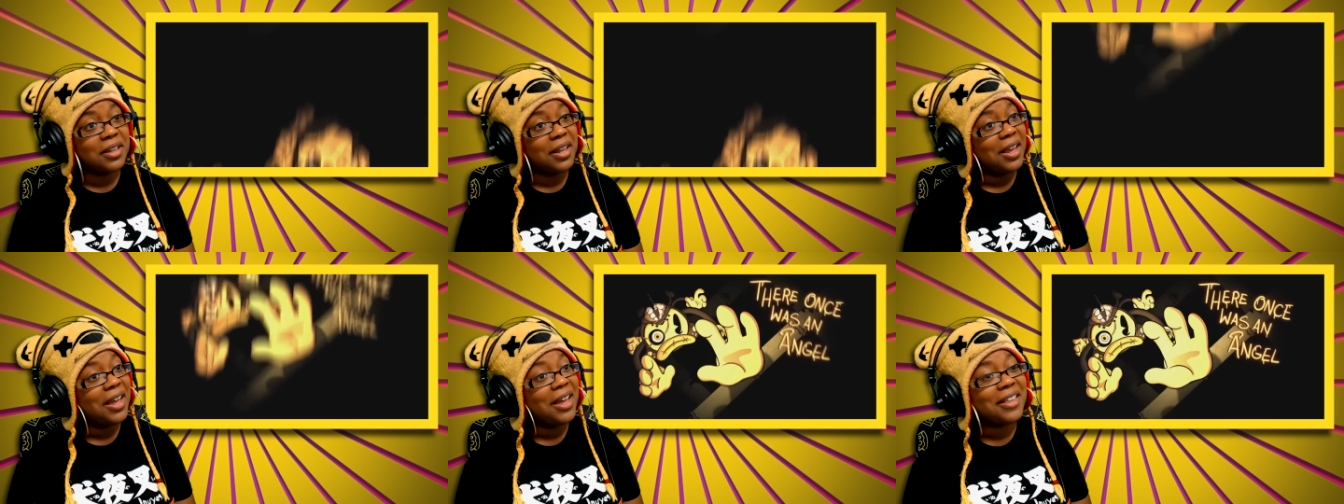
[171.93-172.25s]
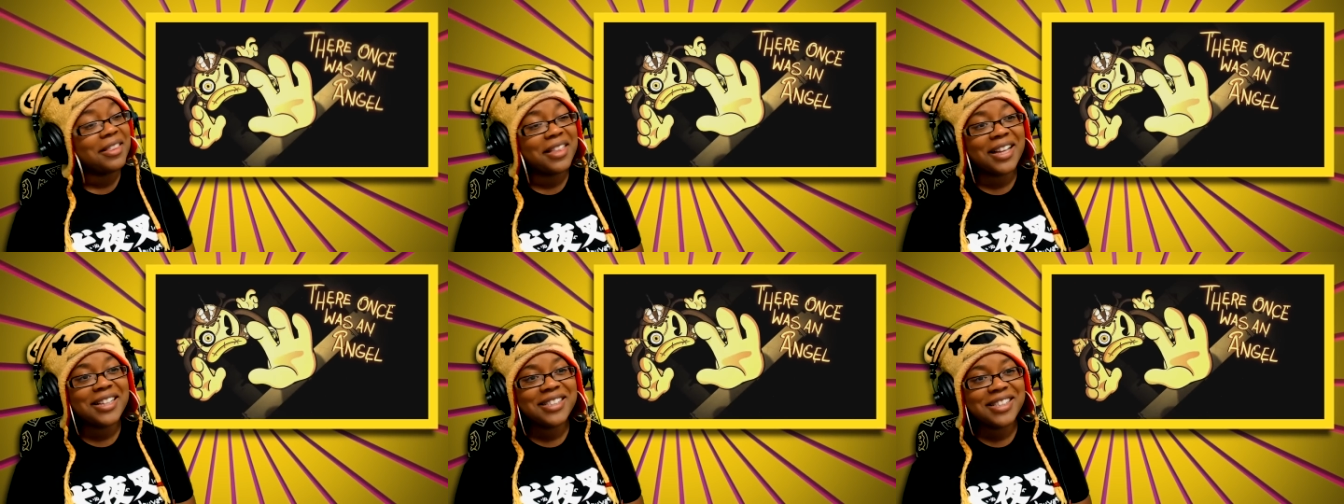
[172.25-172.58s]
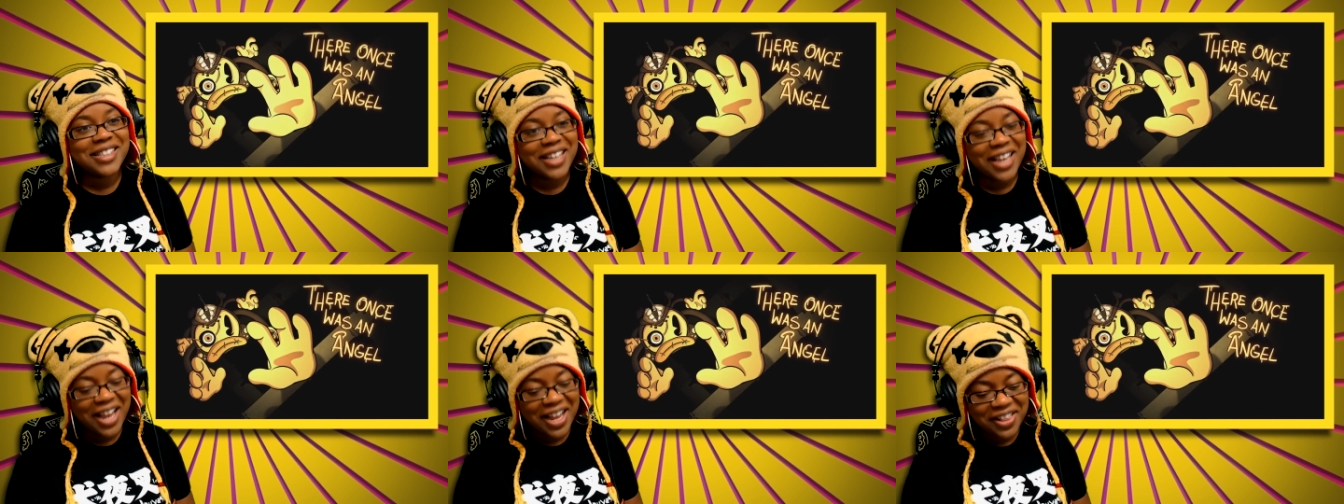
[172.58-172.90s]
Ah,
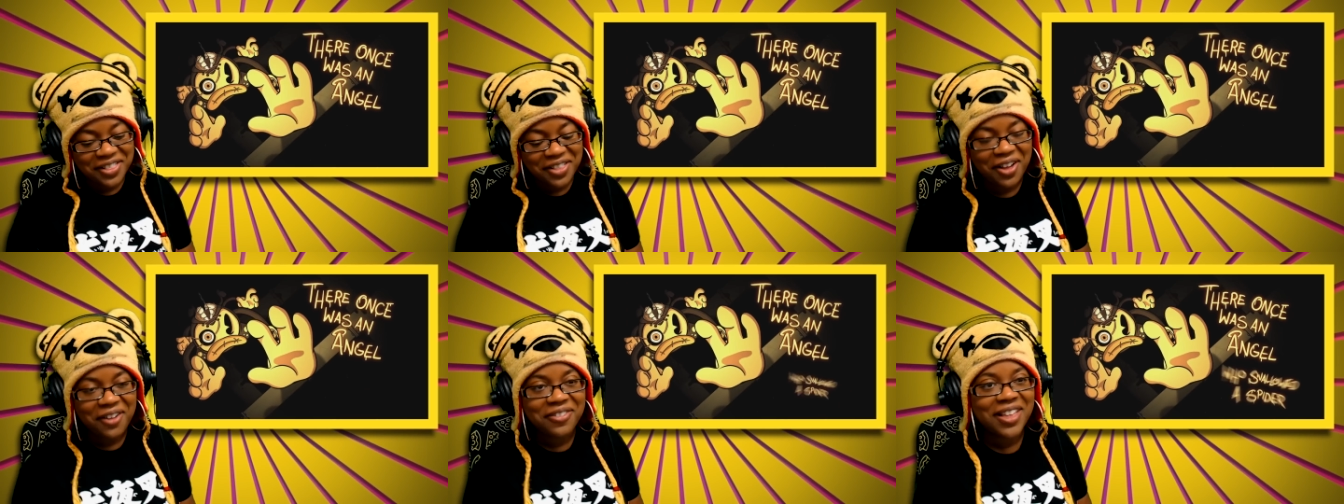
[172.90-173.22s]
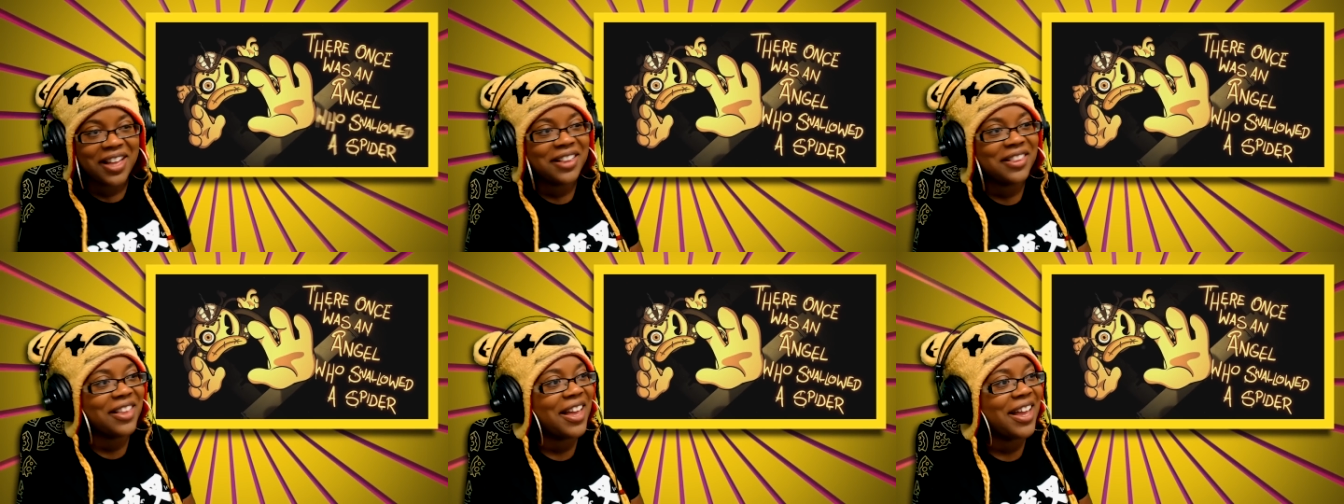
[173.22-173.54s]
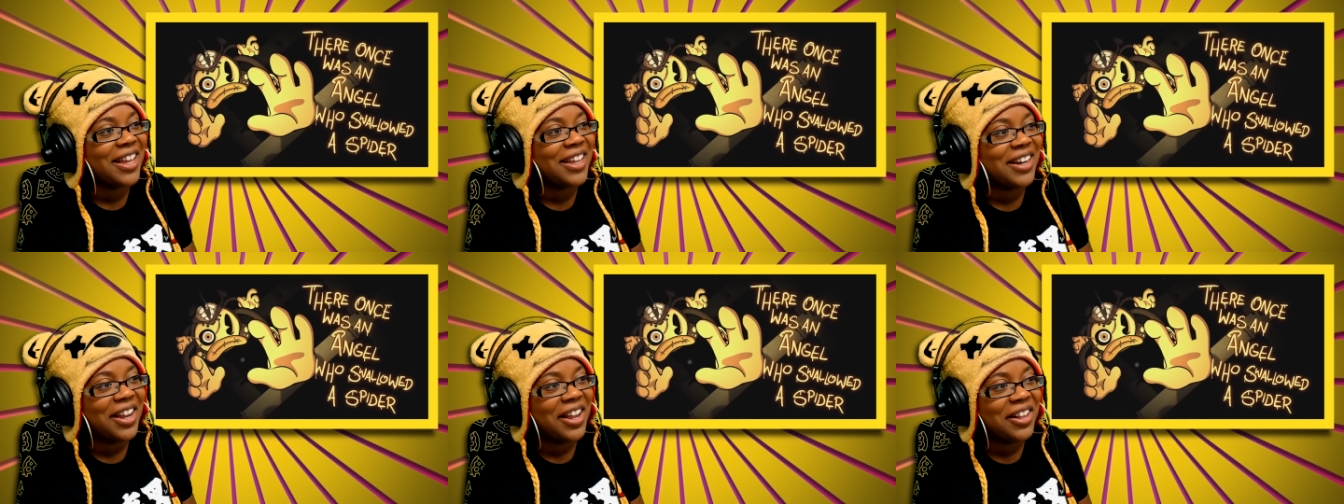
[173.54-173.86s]
that's I love that
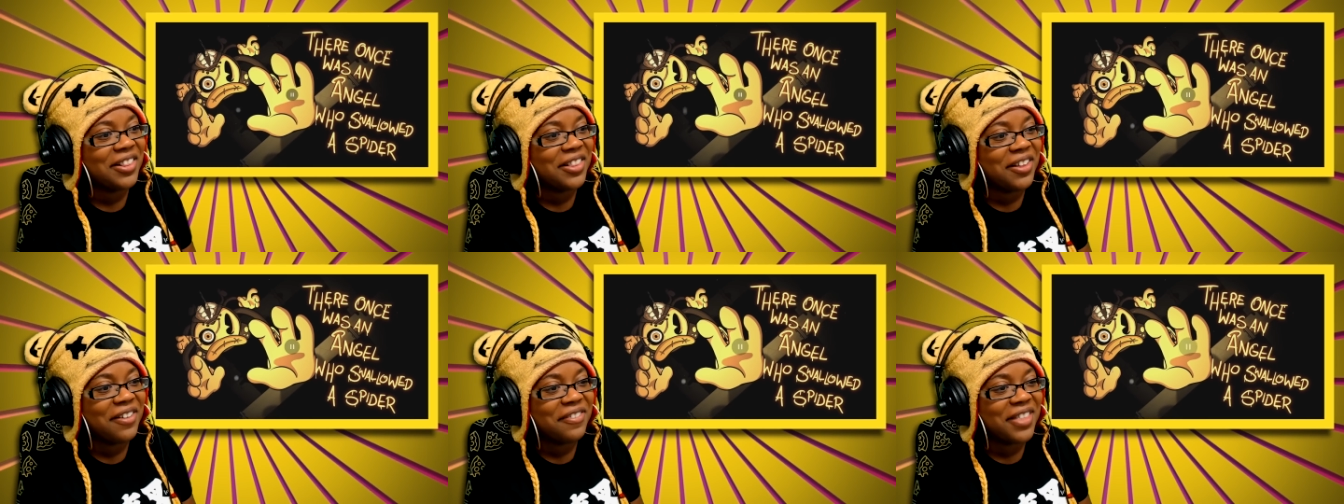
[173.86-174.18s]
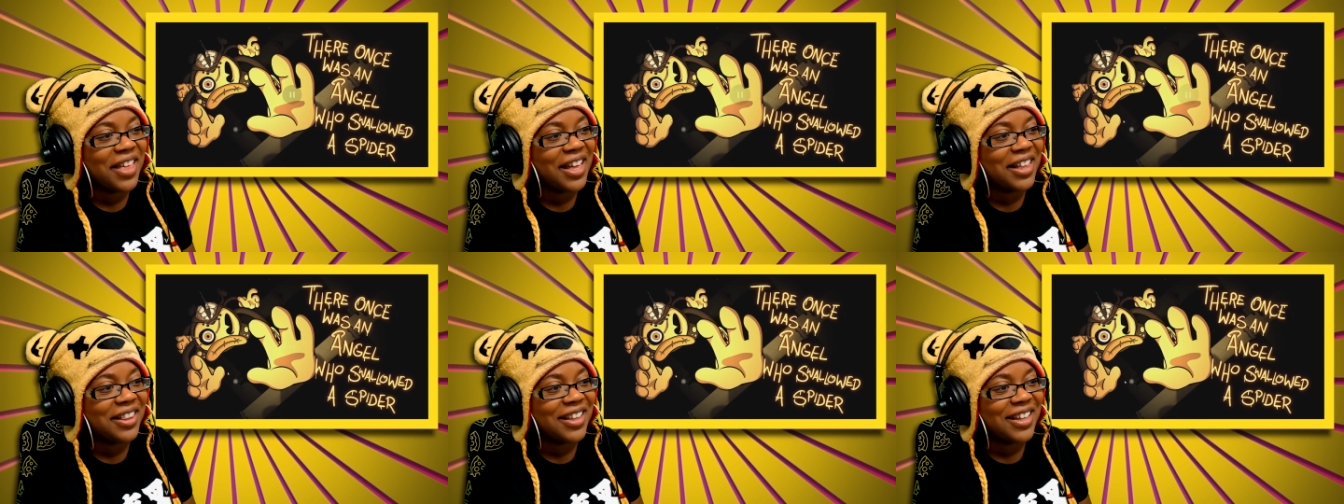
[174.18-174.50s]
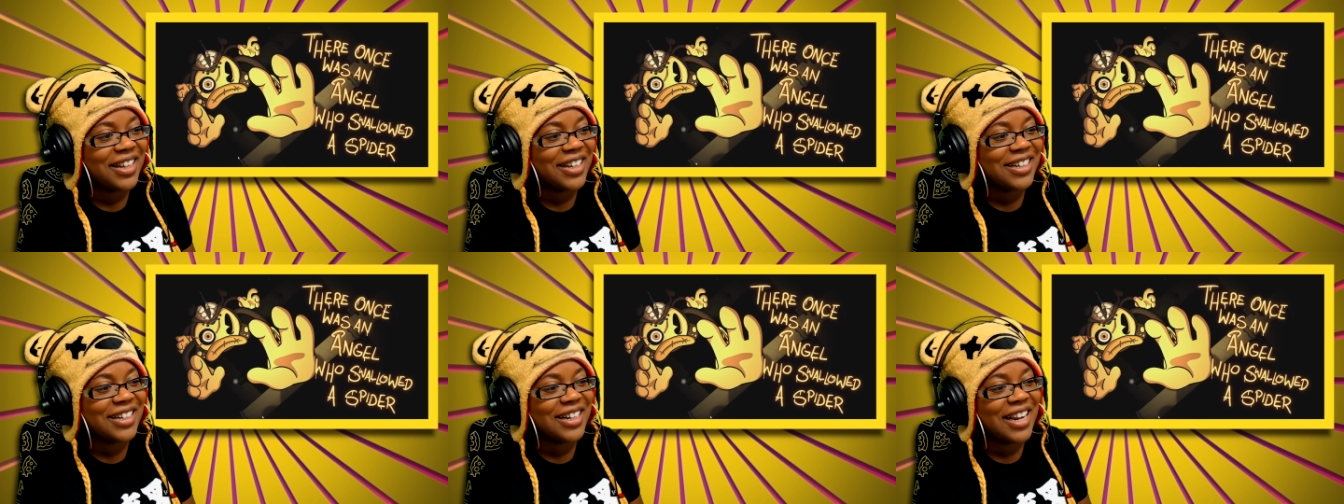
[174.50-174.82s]
line. I love that
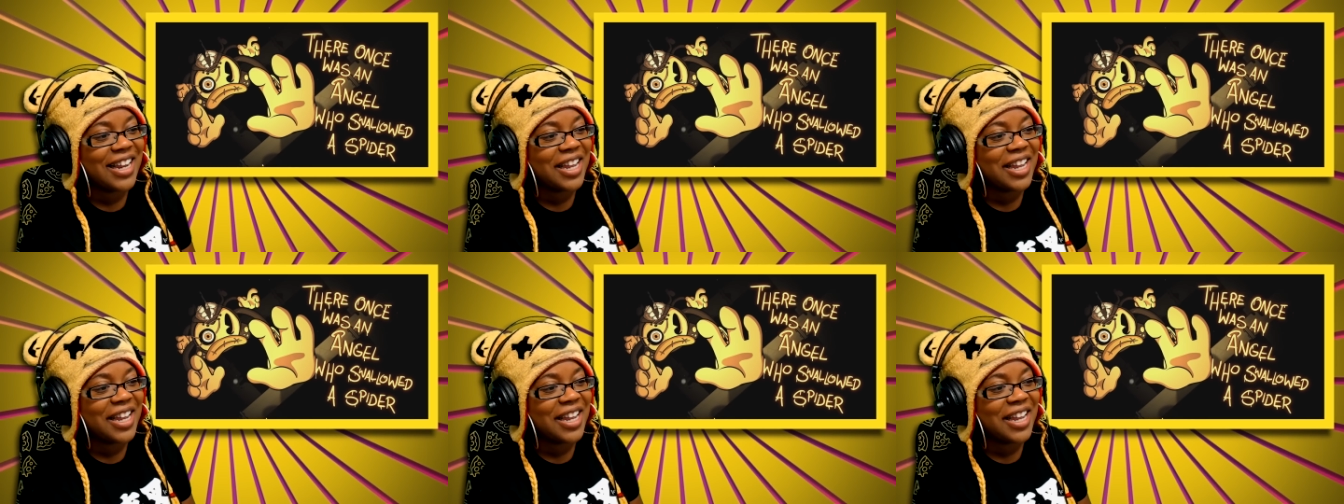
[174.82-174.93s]
line.